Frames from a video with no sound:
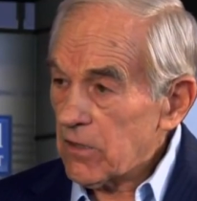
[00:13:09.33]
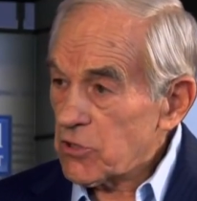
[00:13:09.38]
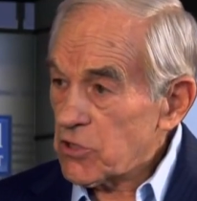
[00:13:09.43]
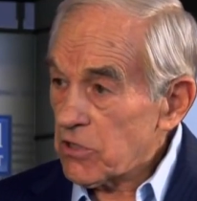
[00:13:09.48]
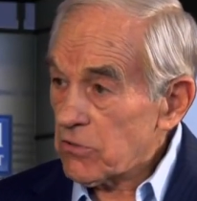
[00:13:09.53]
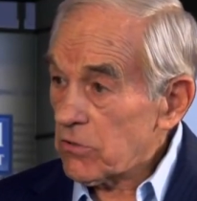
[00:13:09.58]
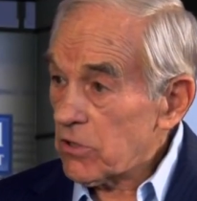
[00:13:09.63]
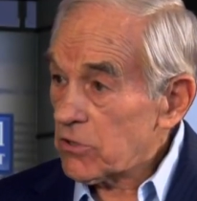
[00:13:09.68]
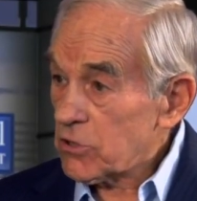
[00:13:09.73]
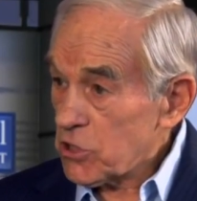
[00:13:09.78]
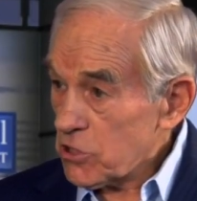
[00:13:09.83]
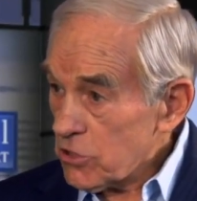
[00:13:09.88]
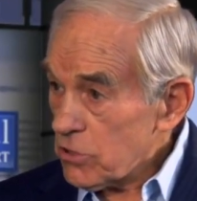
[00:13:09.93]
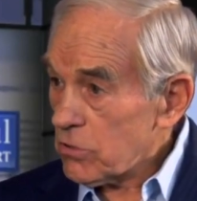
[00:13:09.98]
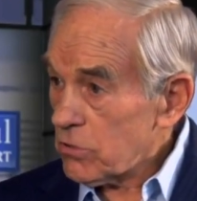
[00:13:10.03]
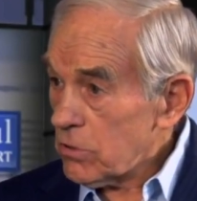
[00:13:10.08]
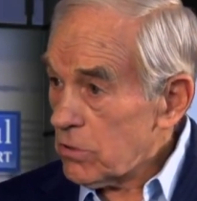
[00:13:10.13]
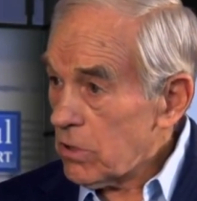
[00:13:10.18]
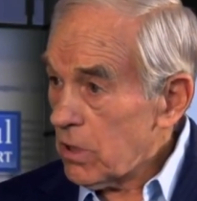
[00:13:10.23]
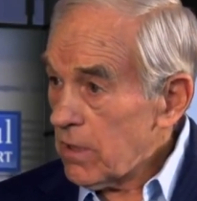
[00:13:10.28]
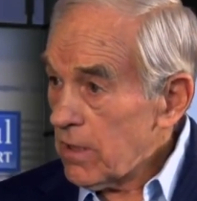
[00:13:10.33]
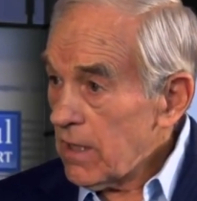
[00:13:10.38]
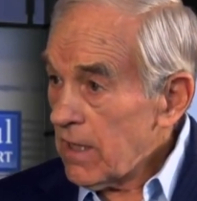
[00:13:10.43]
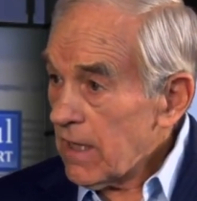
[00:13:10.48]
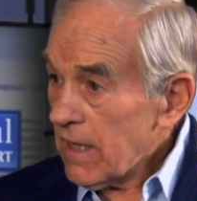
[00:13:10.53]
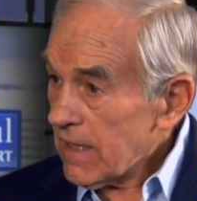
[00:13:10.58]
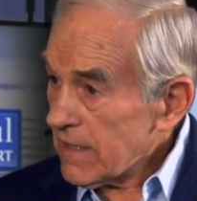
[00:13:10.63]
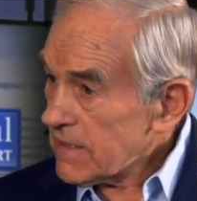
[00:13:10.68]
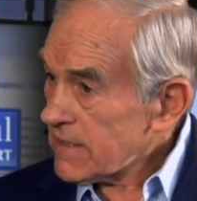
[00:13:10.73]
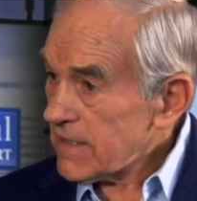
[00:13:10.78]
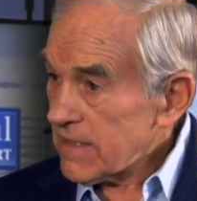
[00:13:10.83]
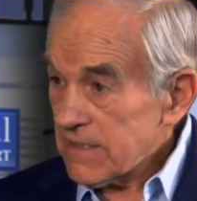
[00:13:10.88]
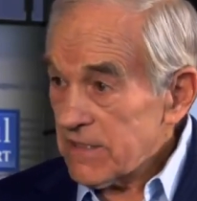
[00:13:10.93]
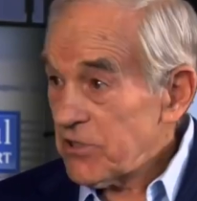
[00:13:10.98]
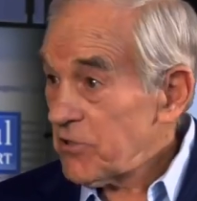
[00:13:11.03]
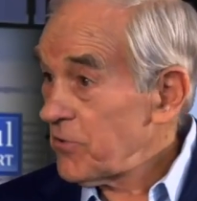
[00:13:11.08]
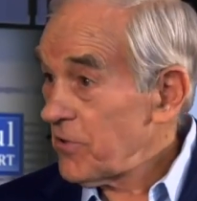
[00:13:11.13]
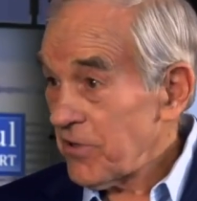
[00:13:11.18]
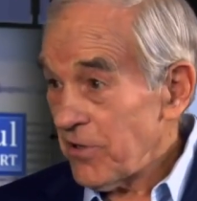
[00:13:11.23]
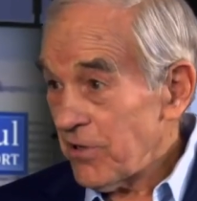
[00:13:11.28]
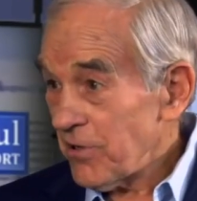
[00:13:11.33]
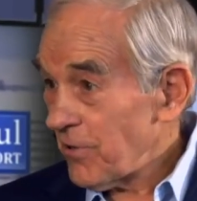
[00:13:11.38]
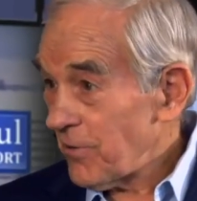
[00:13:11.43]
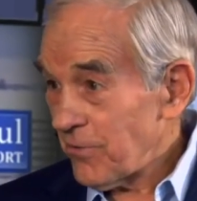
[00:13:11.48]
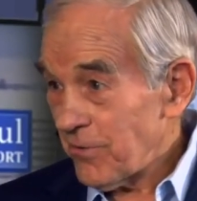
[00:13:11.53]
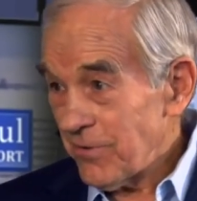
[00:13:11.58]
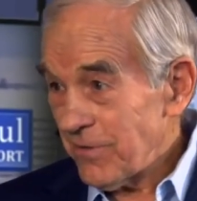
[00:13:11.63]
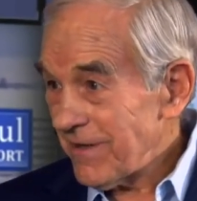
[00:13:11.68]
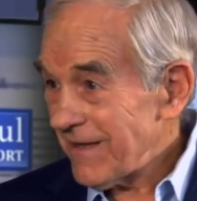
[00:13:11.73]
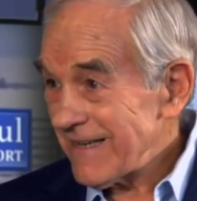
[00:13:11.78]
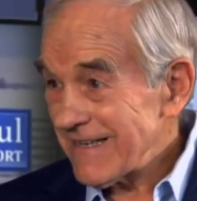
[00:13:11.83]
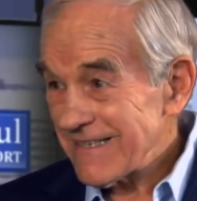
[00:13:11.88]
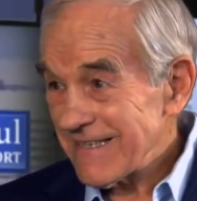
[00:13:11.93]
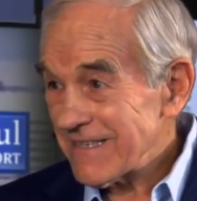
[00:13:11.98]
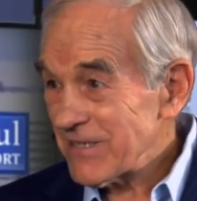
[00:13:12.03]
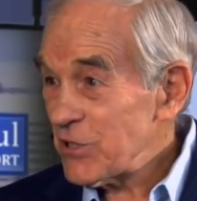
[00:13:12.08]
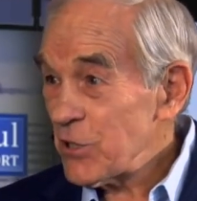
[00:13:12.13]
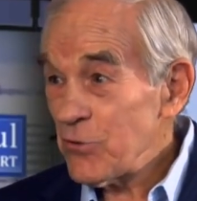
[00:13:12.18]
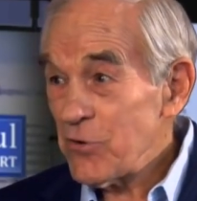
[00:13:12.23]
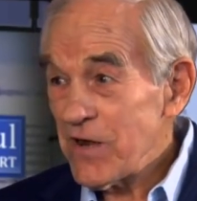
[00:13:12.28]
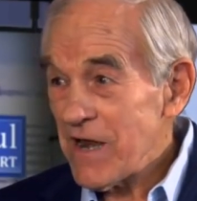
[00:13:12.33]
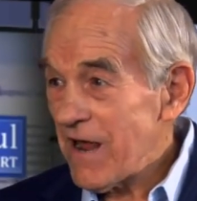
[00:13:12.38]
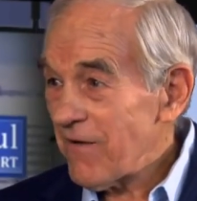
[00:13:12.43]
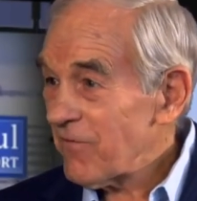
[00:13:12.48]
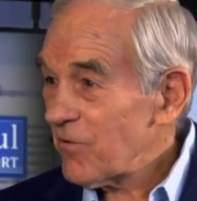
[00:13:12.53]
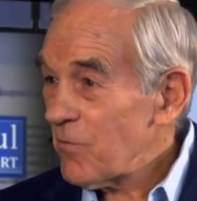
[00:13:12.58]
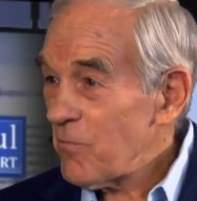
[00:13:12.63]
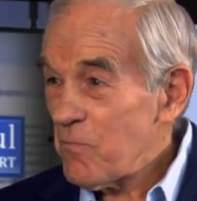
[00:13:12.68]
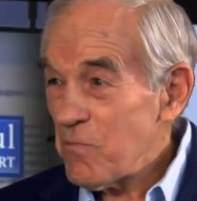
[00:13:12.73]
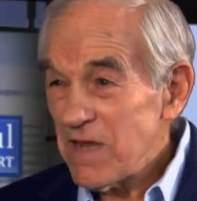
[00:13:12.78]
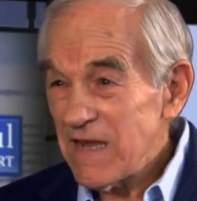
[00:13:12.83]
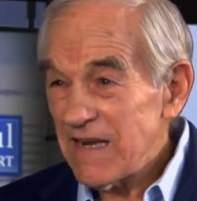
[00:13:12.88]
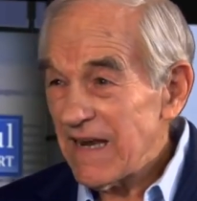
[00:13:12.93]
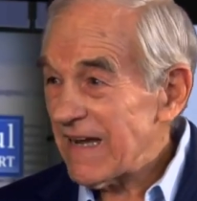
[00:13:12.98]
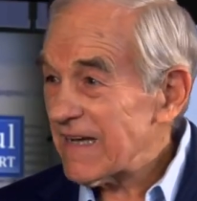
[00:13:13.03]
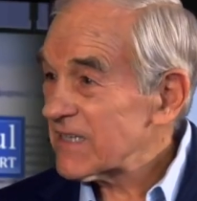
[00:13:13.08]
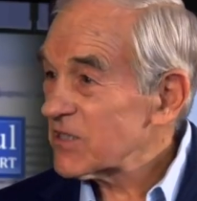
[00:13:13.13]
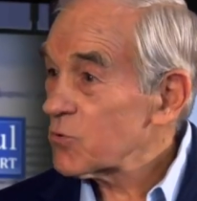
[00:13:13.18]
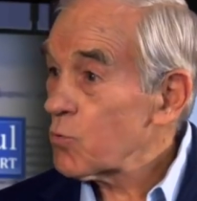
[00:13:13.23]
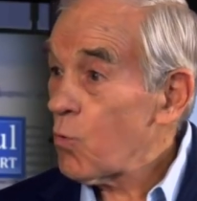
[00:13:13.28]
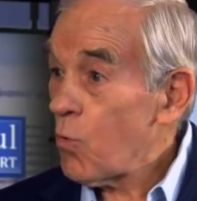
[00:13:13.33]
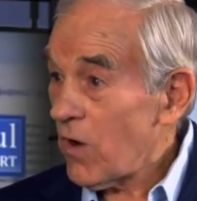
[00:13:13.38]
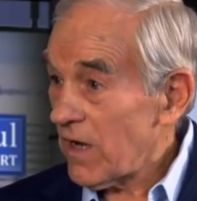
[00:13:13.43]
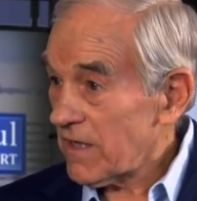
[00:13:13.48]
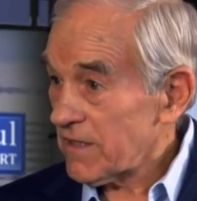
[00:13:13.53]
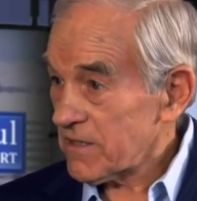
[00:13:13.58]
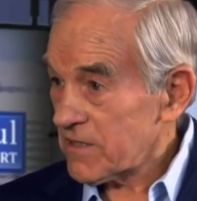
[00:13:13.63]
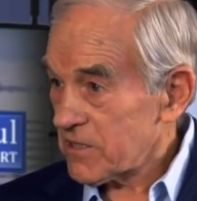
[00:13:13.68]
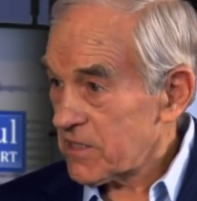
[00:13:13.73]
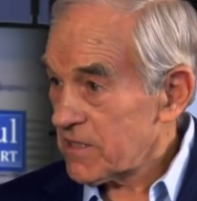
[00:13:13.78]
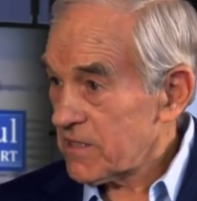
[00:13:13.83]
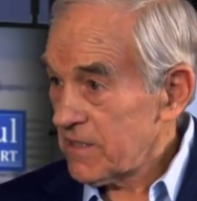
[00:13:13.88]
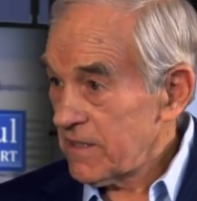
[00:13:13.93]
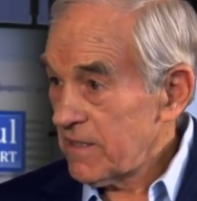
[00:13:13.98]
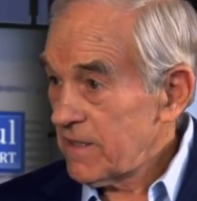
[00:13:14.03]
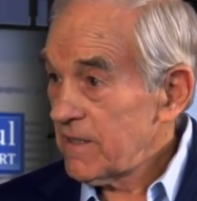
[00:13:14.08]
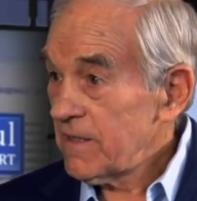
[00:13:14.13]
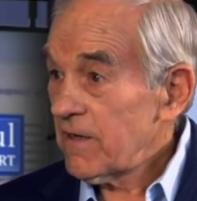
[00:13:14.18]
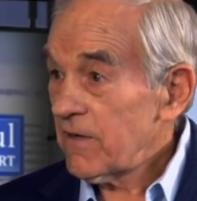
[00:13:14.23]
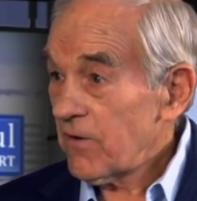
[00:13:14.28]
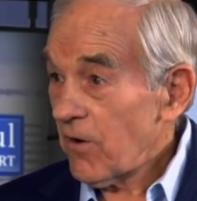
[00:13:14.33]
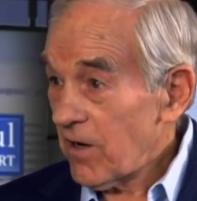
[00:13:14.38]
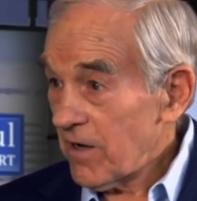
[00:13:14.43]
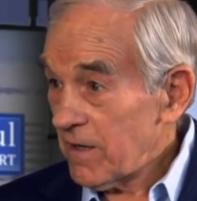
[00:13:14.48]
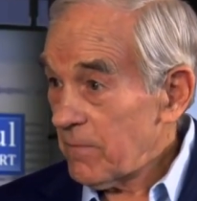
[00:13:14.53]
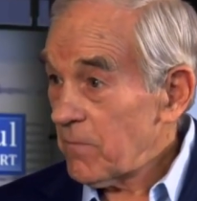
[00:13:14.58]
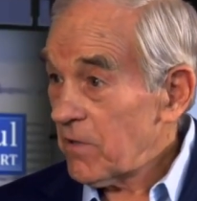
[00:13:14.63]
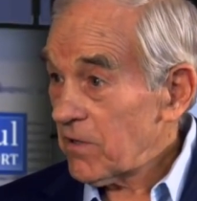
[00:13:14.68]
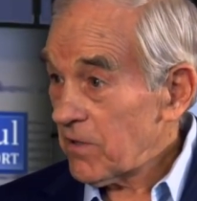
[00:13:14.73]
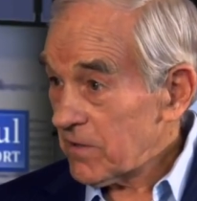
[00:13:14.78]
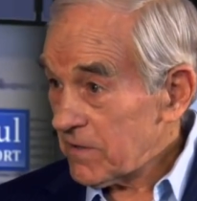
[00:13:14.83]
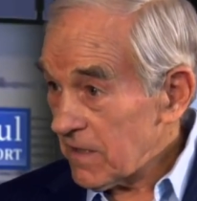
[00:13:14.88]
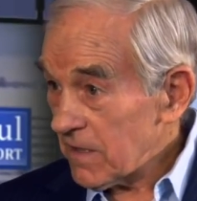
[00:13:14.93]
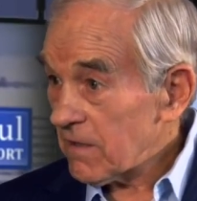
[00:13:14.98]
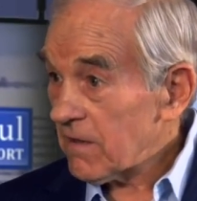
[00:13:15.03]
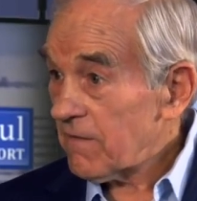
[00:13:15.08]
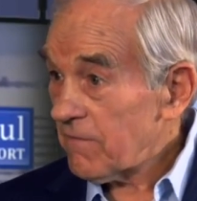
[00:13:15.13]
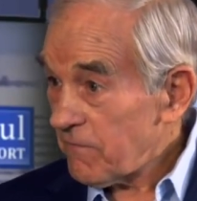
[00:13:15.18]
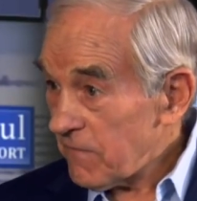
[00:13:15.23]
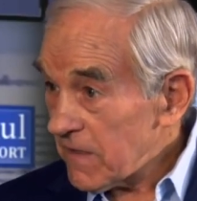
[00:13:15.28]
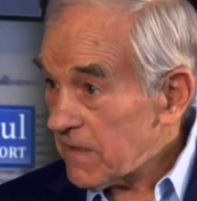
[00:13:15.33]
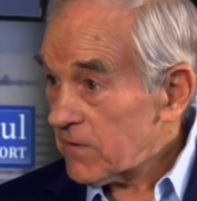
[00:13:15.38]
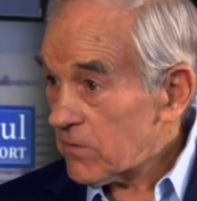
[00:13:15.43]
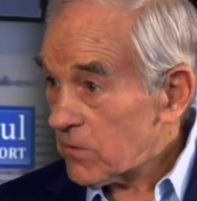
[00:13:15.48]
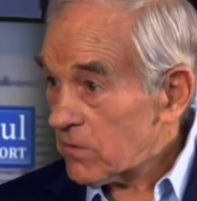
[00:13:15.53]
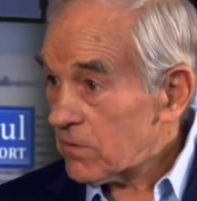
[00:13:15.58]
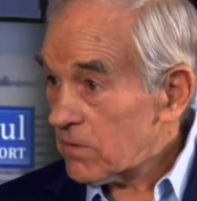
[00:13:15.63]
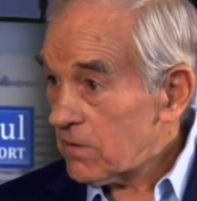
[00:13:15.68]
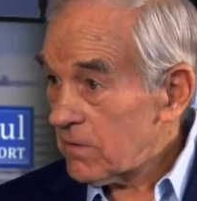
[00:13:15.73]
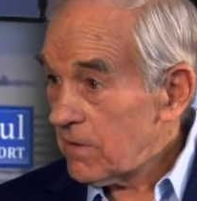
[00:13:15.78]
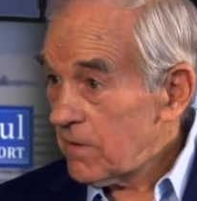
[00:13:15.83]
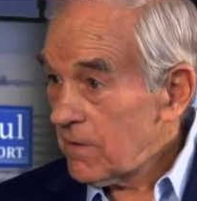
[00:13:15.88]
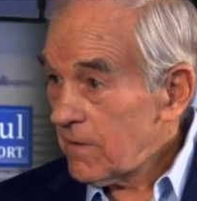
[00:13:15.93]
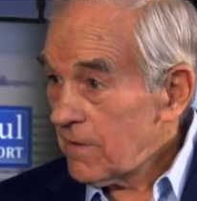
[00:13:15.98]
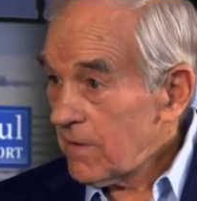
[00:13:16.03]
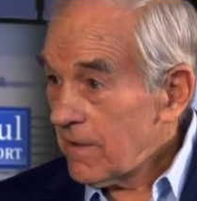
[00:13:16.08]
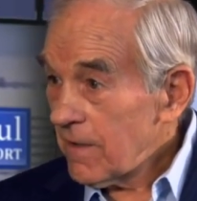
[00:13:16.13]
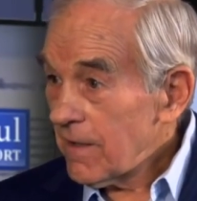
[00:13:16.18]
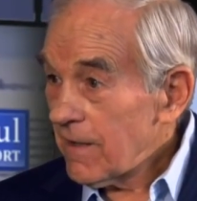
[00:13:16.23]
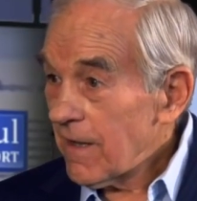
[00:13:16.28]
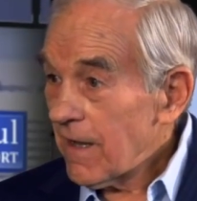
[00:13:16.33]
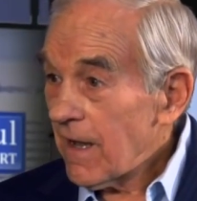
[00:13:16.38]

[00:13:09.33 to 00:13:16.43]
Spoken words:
General Tu, and he says, you never beat us once on the military field. Mm-hmm.